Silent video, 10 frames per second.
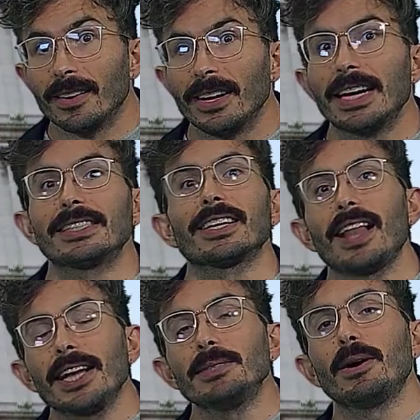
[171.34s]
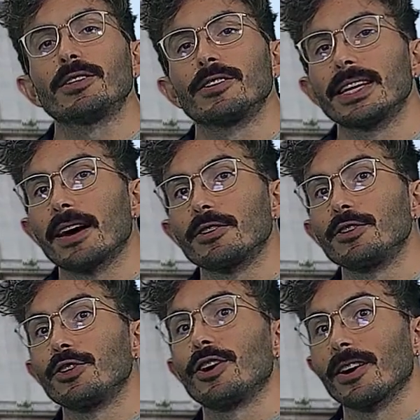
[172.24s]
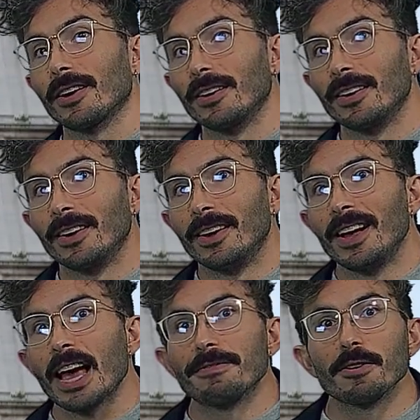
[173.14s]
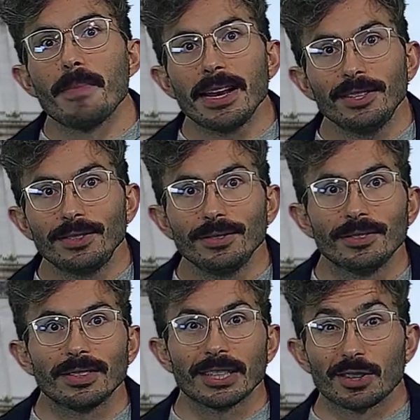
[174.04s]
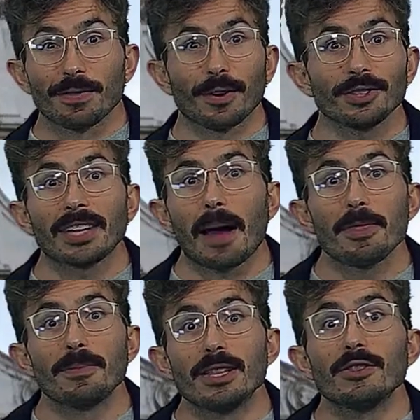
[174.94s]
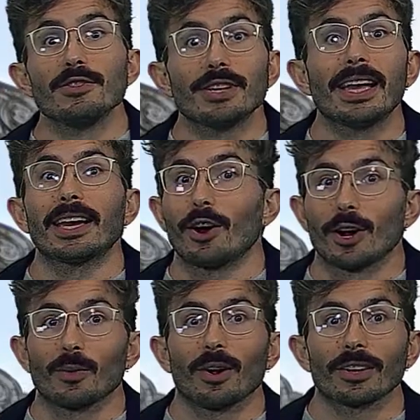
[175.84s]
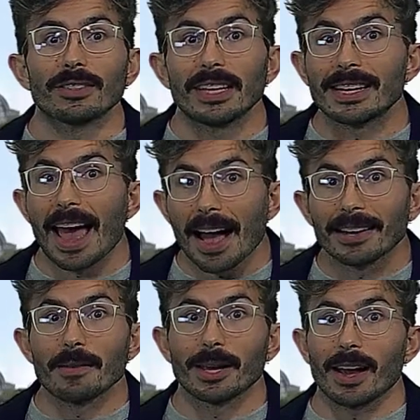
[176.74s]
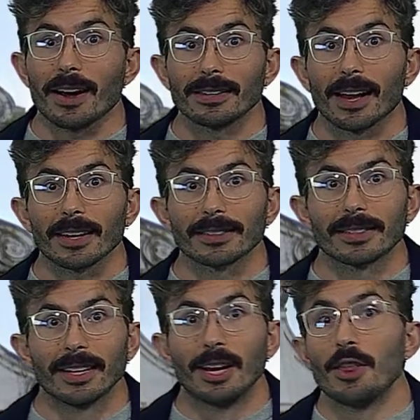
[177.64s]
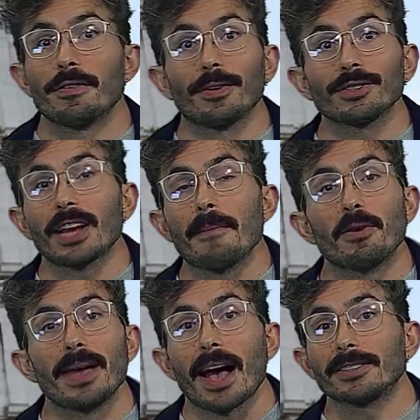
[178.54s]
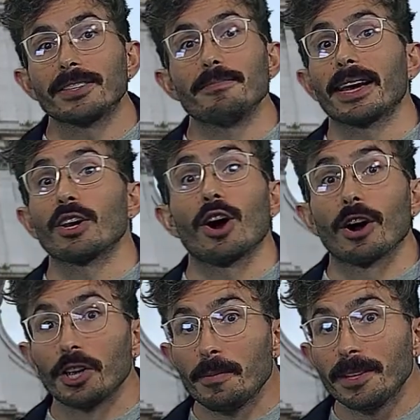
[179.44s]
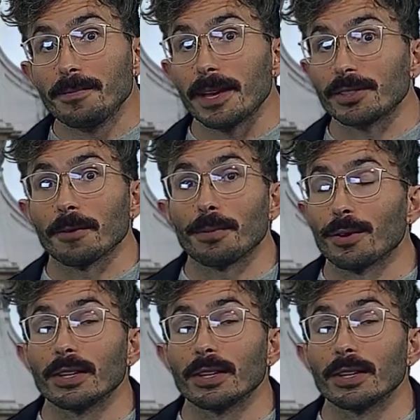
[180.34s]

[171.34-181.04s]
It's a class about learning how to look. And for many students, it's the first time they'll be looking at artworks in an academic context, the first time they'll be asked to make an argument based on purely